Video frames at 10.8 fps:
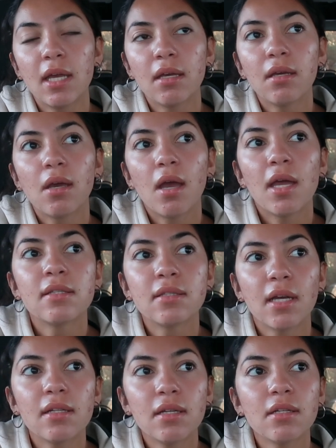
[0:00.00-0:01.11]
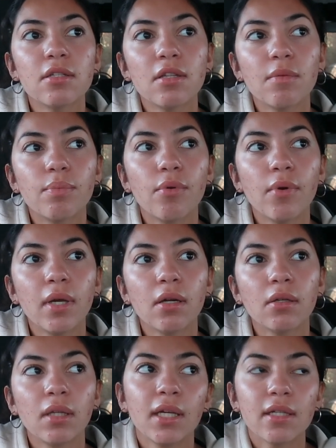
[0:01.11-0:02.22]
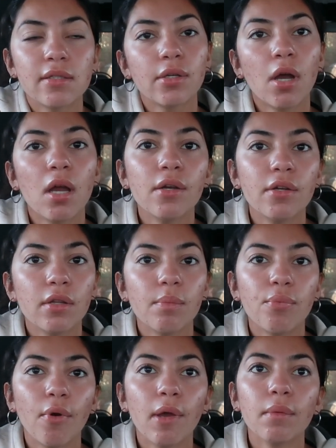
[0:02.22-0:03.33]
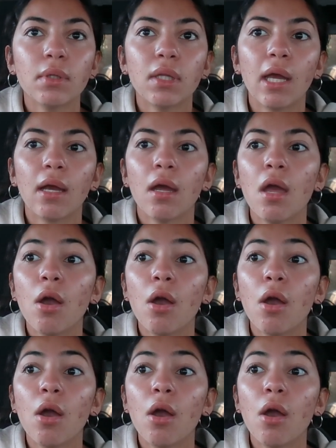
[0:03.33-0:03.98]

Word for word: it it's getting to the point or like it's gotten to the point where like